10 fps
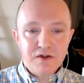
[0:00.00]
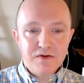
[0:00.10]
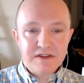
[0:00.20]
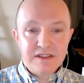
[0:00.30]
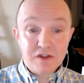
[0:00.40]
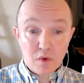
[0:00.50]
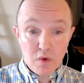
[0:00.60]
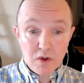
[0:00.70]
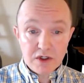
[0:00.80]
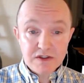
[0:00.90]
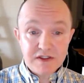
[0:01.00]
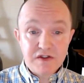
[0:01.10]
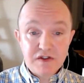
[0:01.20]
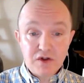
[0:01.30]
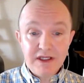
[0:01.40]
use disorders,
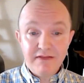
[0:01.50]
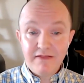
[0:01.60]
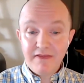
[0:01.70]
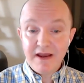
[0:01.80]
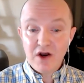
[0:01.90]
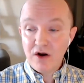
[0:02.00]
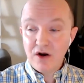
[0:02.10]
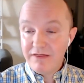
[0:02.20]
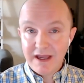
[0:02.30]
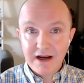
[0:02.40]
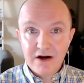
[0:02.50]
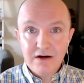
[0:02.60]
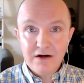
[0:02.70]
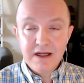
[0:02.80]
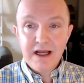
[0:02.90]
certainly that they are
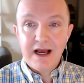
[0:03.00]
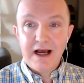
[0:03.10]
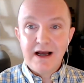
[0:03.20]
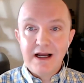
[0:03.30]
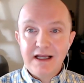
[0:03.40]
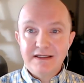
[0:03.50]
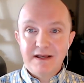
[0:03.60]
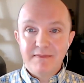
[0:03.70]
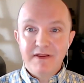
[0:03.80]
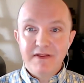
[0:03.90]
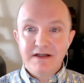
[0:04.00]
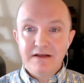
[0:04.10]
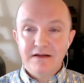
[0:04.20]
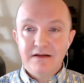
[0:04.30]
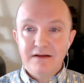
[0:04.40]
there. Uh, it's something that,
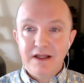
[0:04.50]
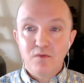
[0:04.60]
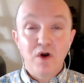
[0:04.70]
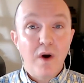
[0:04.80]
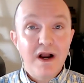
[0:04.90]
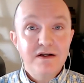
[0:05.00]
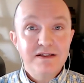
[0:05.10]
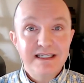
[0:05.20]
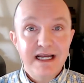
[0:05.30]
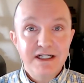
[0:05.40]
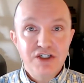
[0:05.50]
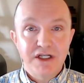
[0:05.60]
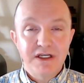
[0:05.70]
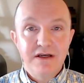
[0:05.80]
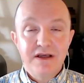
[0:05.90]
that requires
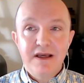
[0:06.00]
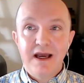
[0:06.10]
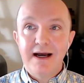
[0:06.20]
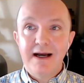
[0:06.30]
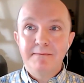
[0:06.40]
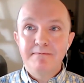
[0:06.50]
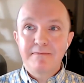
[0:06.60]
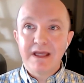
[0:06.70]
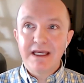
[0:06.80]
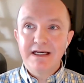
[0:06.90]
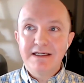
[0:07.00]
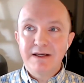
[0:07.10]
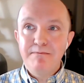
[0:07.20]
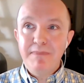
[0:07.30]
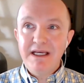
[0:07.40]
attention. Um, it is a
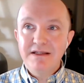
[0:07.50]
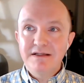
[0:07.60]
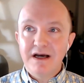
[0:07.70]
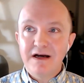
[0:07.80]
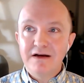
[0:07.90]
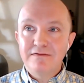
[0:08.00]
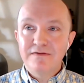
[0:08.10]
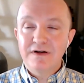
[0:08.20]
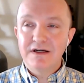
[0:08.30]
means of